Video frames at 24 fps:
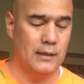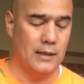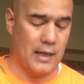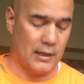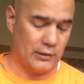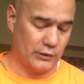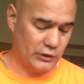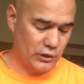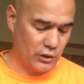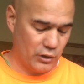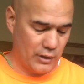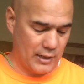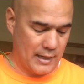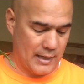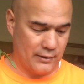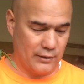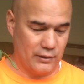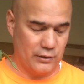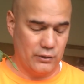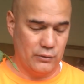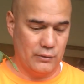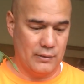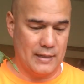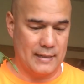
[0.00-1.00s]
I'll show you how to
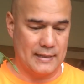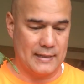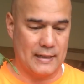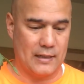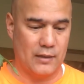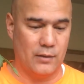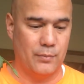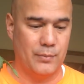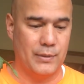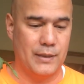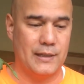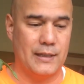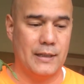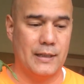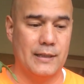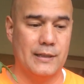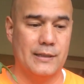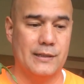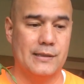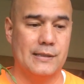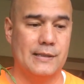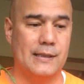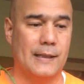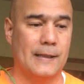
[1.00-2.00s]
do it anyhow,
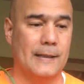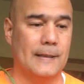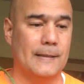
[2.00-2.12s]
because